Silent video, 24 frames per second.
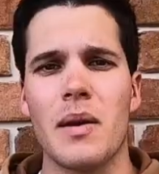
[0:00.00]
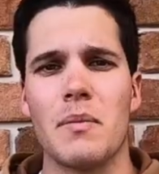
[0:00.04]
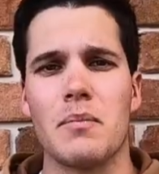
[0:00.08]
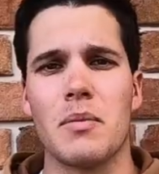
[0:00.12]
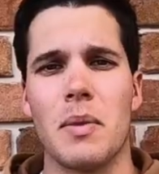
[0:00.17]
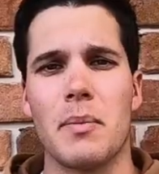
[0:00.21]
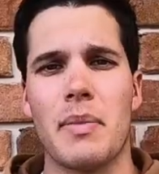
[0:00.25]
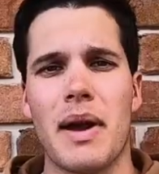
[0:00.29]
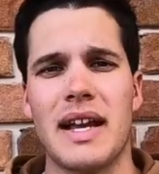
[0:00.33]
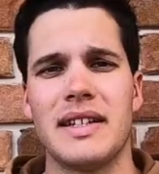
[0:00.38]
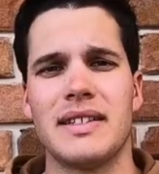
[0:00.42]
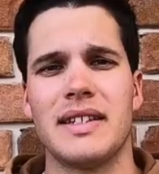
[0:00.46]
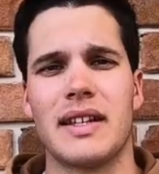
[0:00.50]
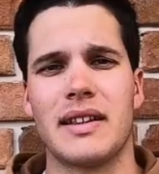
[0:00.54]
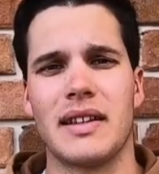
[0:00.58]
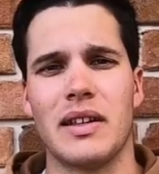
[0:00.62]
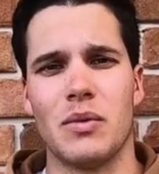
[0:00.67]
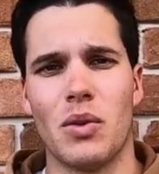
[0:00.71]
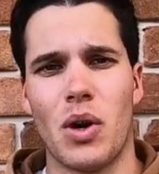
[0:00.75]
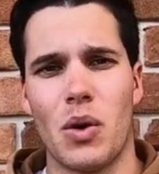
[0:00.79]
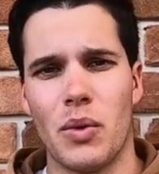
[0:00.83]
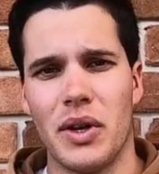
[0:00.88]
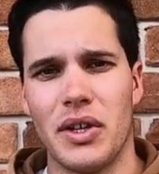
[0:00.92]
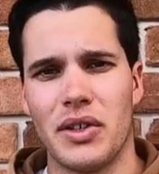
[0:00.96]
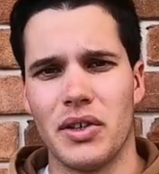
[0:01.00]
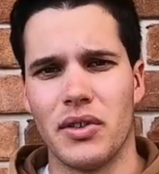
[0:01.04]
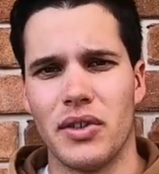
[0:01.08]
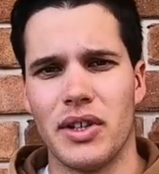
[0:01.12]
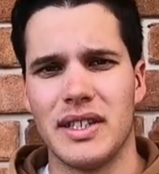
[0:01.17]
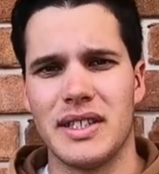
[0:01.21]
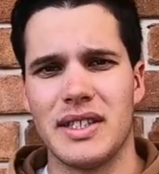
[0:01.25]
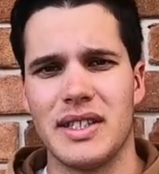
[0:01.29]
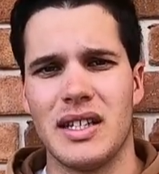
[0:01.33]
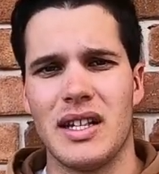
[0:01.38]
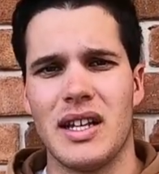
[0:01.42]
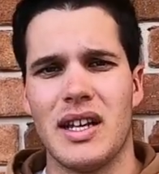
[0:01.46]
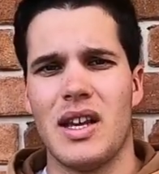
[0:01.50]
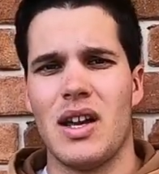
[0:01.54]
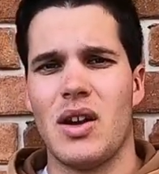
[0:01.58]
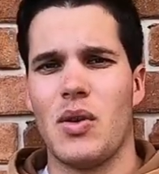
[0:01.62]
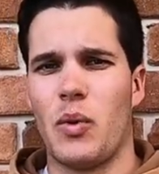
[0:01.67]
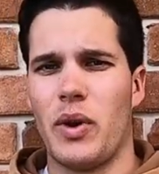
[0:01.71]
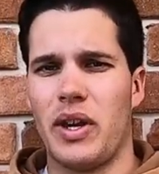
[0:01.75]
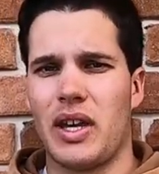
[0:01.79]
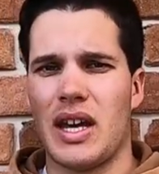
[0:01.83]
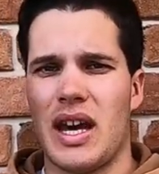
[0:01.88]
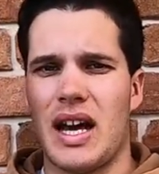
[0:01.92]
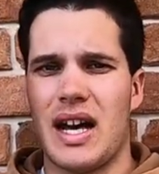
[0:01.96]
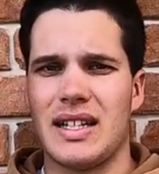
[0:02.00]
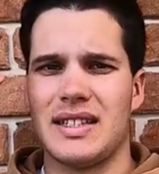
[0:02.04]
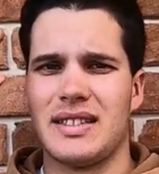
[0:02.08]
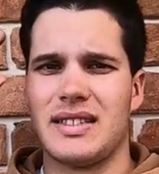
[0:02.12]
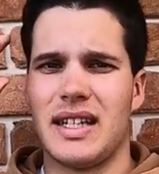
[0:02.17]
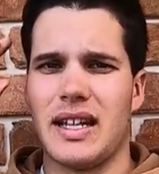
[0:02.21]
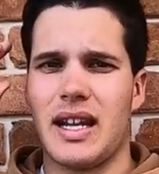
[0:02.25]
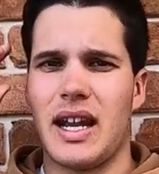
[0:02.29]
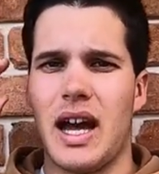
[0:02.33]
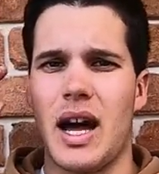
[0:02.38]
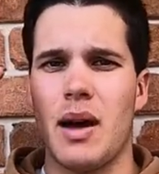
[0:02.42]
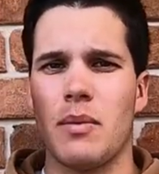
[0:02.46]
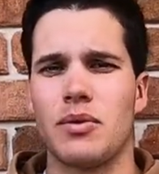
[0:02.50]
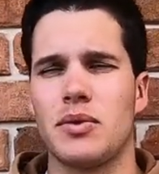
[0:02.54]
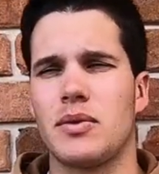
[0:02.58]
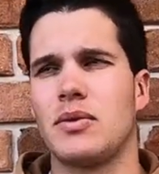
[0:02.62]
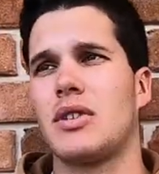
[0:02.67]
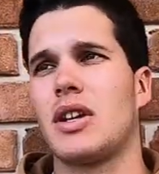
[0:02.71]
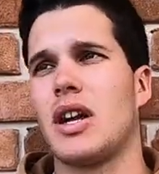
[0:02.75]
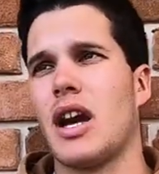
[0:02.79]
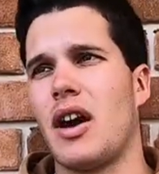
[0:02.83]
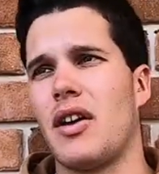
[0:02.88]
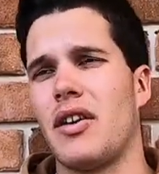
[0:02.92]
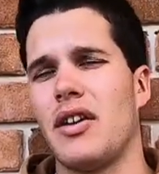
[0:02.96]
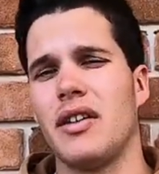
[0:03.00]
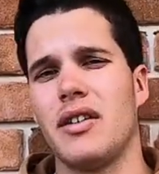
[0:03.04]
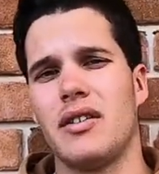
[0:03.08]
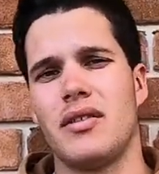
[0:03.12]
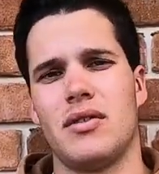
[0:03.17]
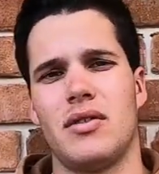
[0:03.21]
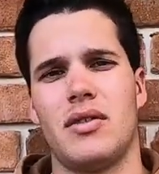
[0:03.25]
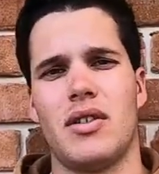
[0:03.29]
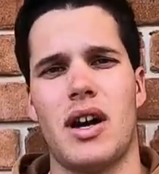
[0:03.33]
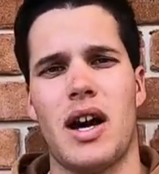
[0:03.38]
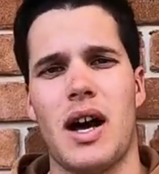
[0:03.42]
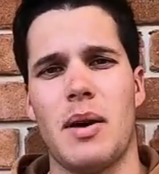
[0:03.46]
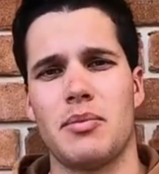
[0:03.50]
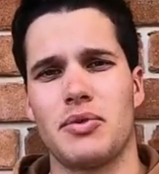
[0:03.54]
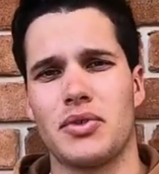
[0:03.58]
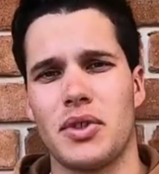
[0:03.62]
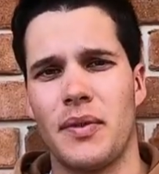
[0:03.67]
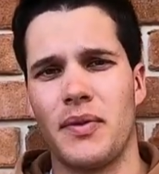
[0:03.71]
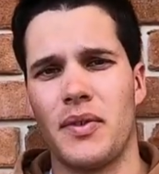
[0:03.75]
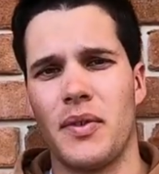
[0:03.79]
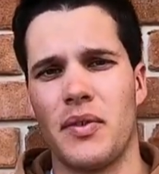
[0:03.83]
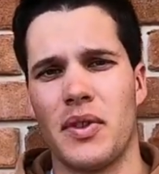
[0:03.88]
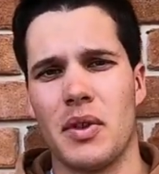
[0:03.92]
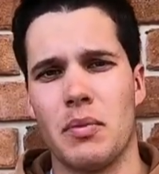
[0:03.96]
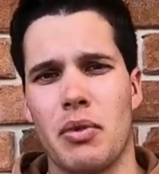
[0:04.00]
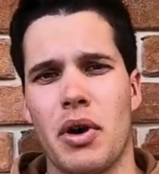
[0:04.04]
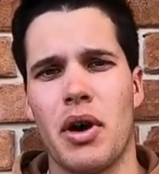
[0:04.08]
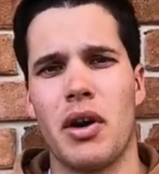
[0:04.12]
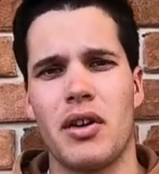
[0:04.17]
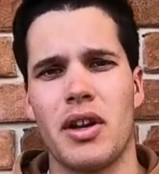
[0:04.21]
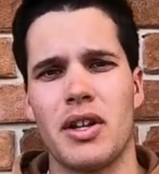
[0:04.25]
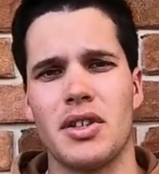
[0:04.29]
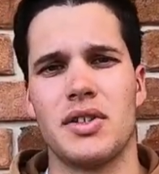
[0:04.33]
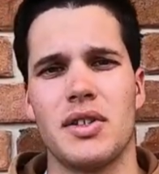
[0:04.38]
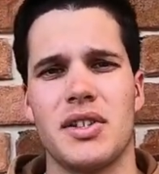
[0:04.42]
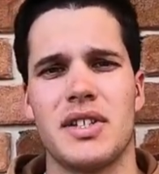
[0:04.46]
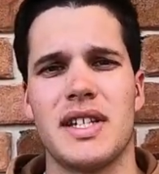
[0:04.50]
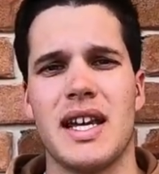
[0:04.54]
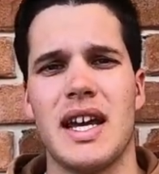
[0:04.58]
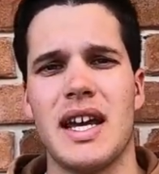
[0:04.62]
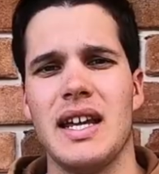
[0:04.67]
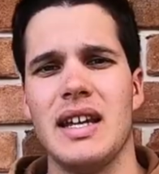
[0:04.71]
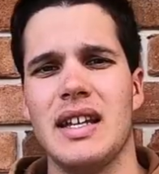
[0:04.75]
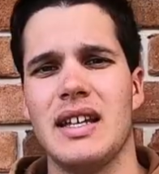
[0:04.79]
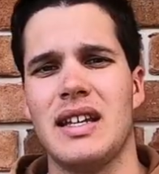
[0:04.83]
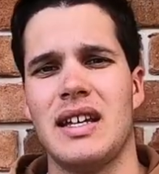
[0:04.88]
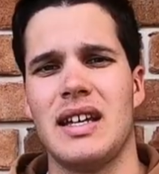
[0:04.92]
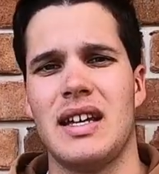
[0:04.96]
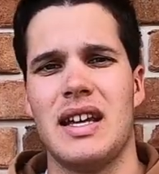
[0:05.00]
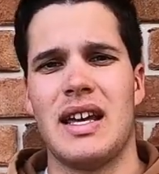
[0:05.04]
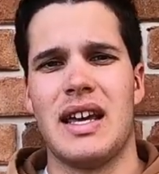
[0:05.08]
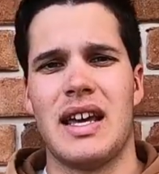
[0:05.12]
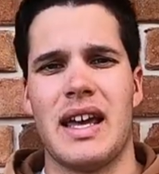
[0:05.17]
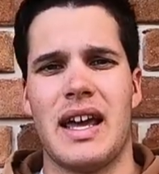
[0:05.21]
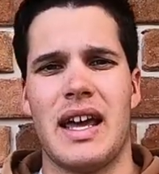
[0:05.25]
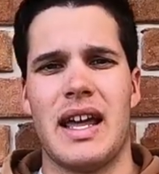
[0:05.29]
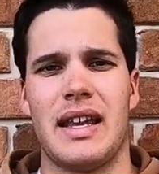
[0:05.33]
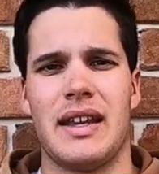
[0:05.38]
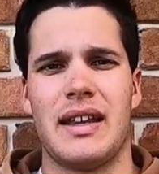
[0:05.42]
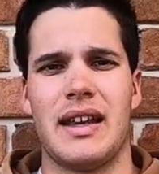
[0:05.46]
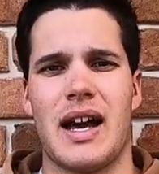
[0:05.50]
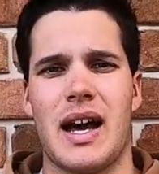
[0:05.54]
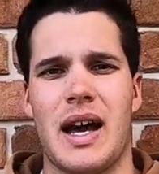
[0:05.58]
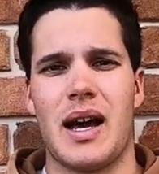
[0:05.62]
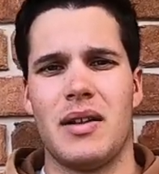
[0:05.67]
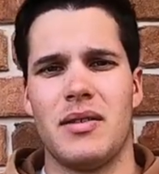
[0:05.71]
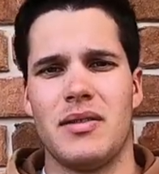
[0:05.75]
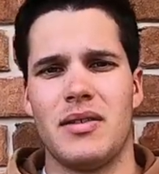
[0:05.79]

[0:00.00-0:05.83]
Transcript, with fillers: But basically what we do is we cast it up current, or up drift of the boat I should say, and